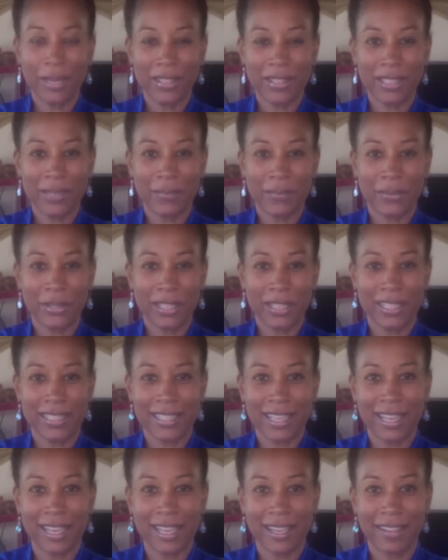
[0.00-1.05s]
about this book is
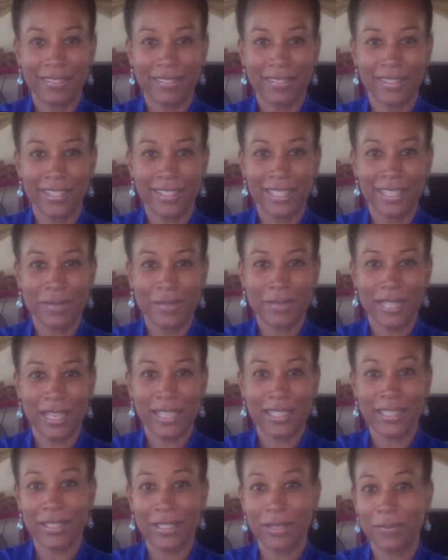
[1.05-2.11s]
it seems
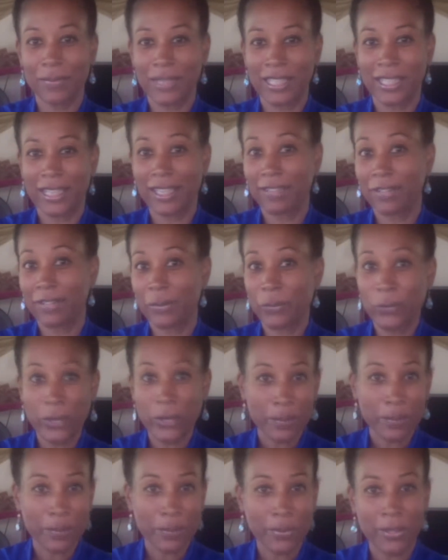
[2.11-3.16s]
like it's going to be kind of a
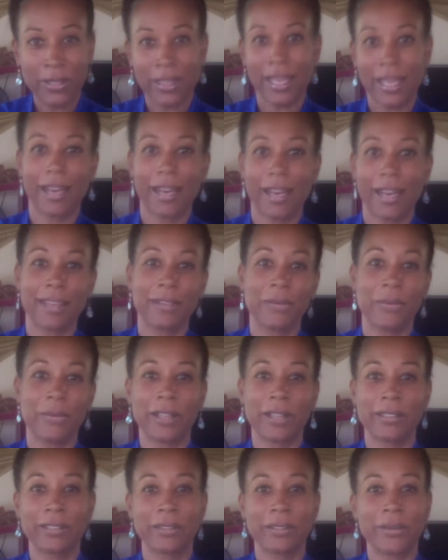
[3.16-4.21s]
workbook that you
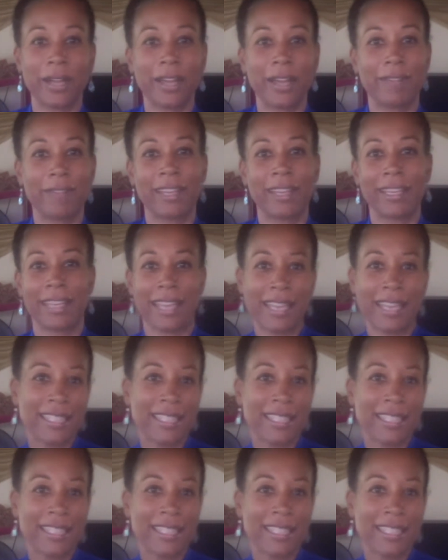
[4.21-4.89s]
also have like